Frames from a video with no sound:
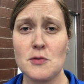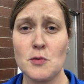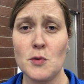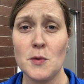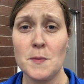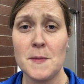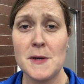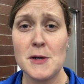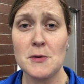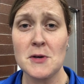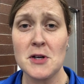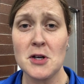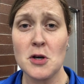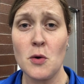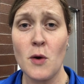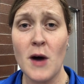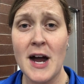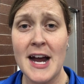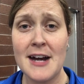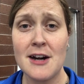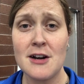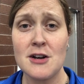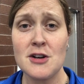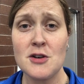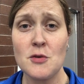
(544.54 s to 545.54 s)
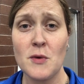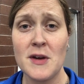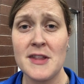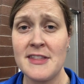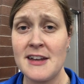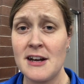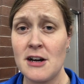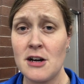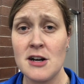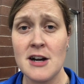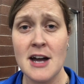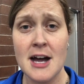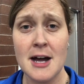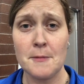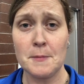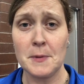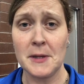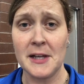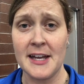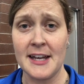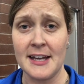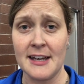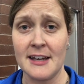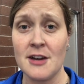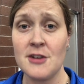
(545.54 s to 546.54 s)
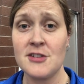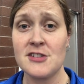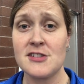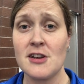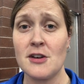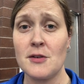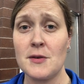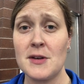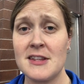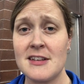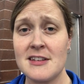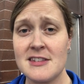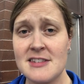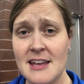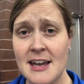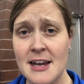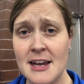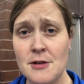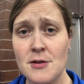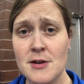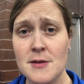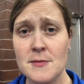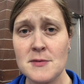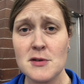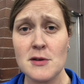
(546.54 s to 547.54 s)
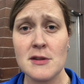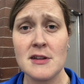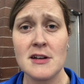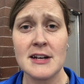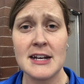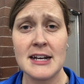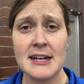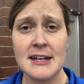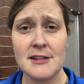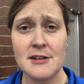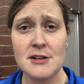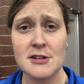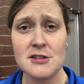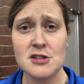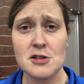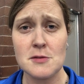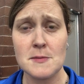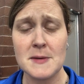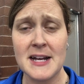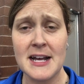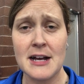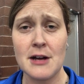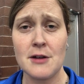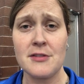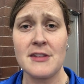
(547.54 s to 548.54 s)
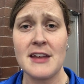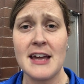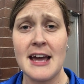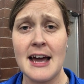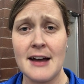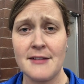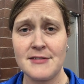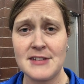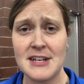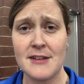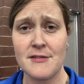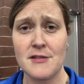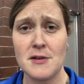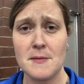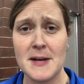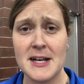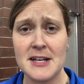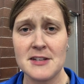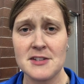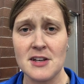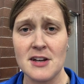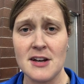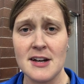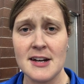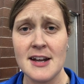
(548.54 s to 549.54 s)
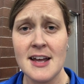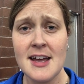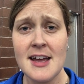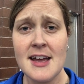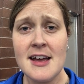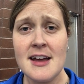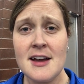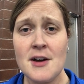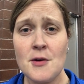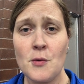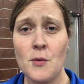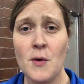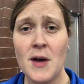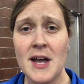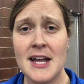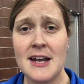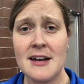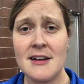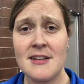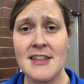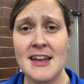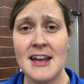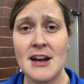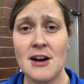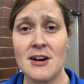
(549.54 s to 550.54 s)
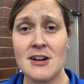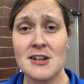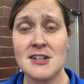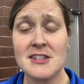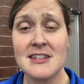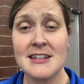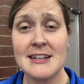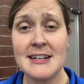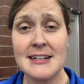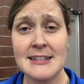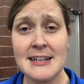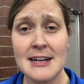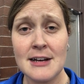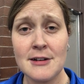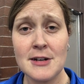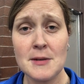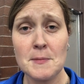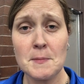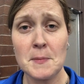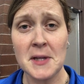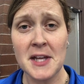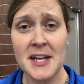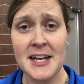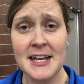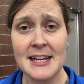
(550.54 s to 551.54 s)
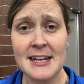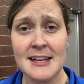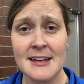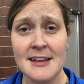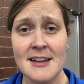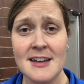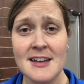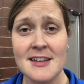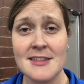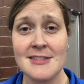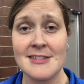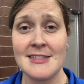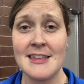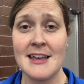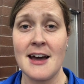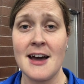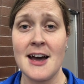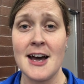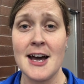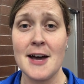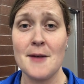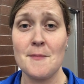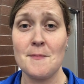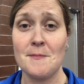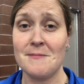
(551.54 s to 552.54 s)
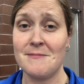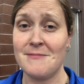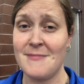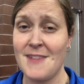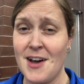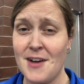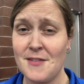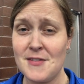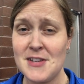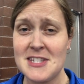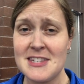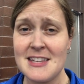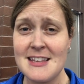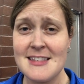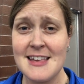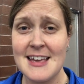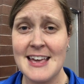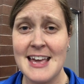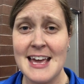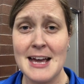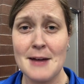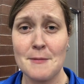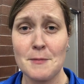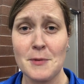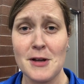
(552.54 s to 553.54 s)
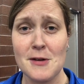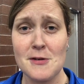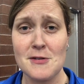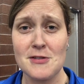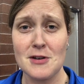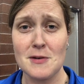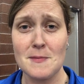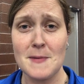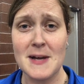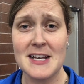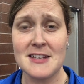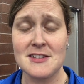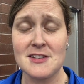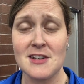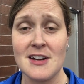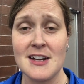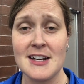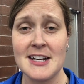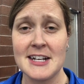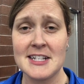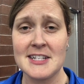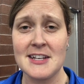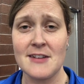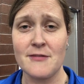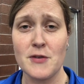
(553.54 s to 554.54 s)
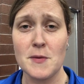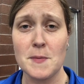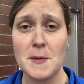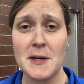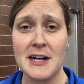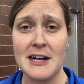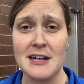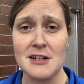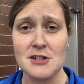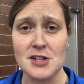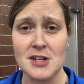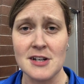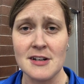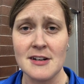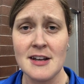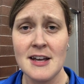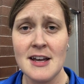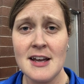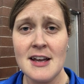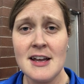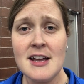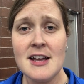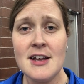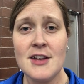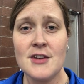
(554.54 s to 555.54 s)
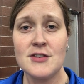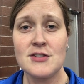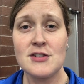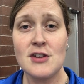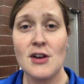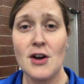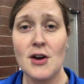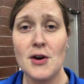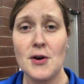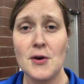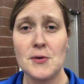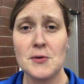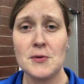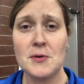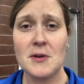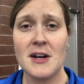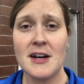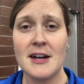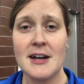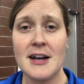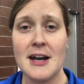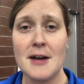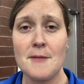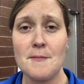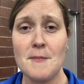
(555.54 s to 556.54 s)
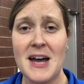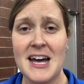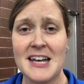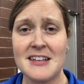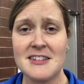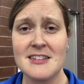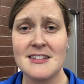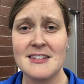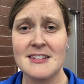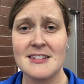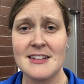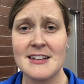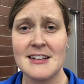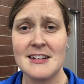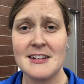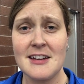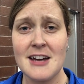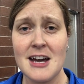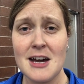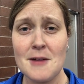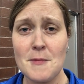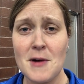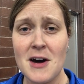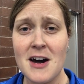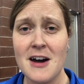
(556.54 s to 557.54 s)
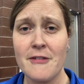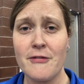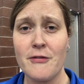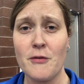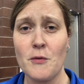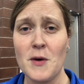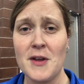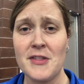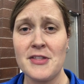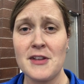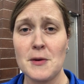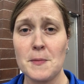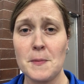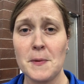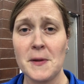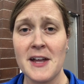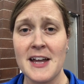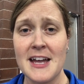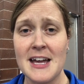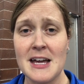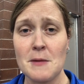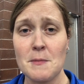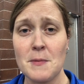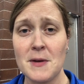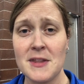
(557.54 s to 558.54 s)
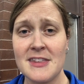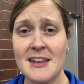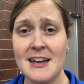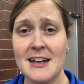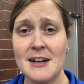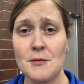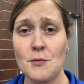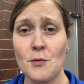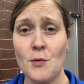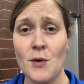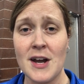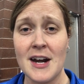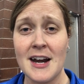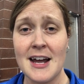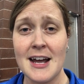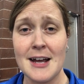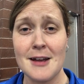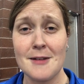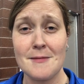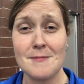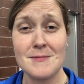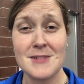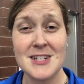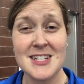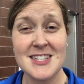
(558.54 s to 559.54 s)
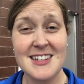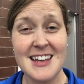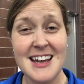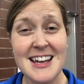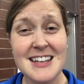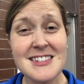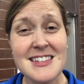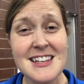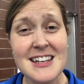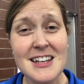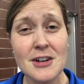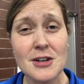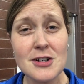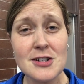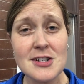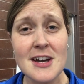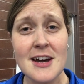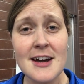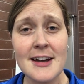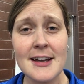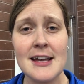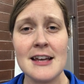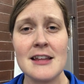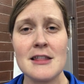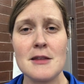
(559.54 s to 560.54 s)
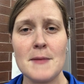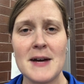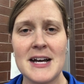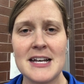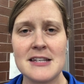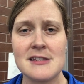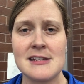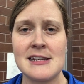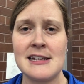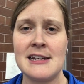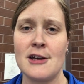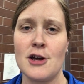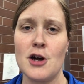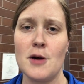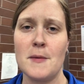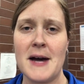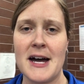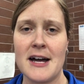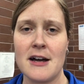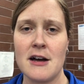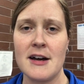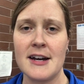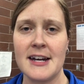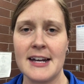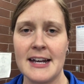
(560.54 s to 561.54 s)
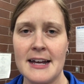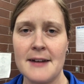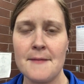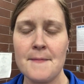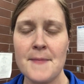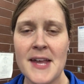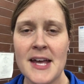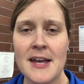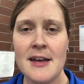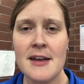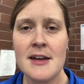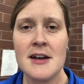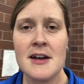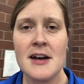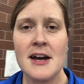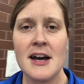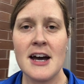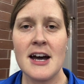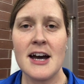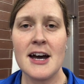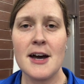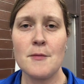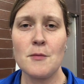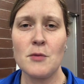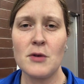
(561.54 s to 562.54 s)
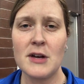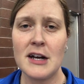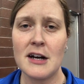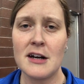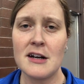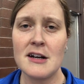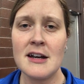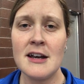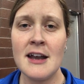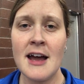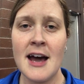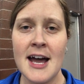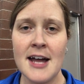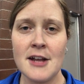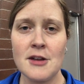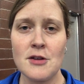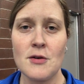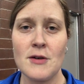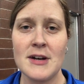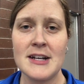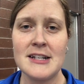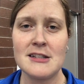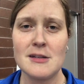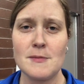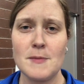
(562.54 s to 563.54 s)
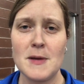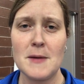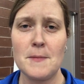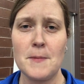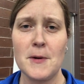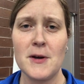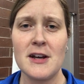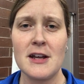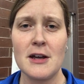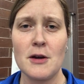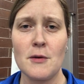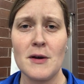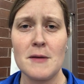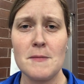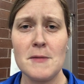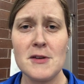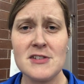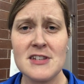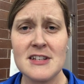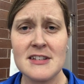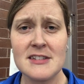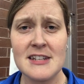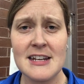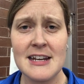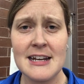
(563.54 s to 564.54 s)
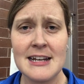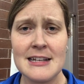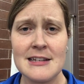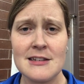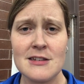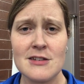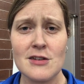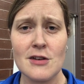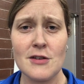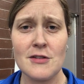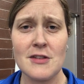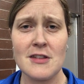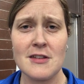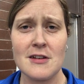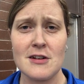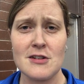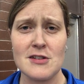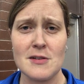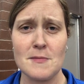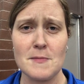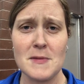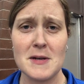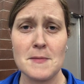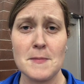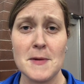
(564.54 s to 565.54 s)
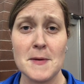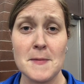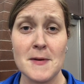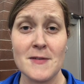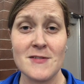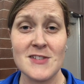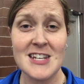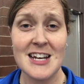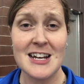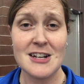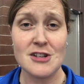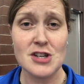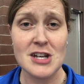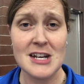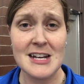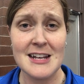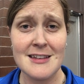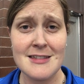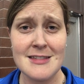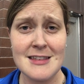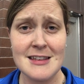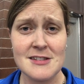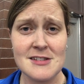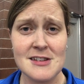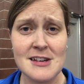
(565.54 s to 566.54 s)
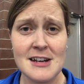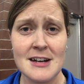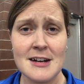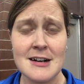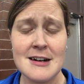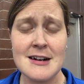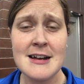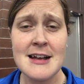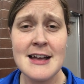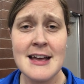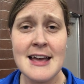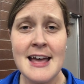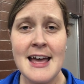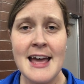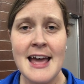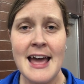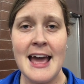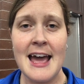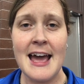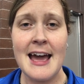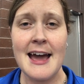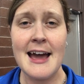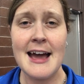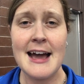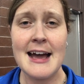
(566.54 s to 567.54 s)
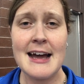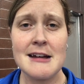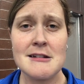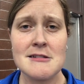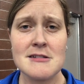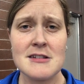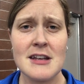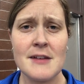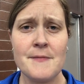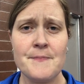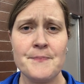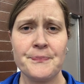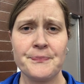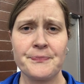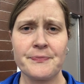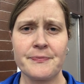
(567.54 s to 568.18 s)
will be required when they are not playing. So in the side rooms, when they're getting their instrument out, they have to have their mask on. When they are sitting down and playing, obviously they can't play with their mask on except for percussion. So masks can come off when they're playing, but then when I'm discussing or talking, the masks need to go back on again. We are not going to be putting away music stands so that there's a minimum of touching this year. And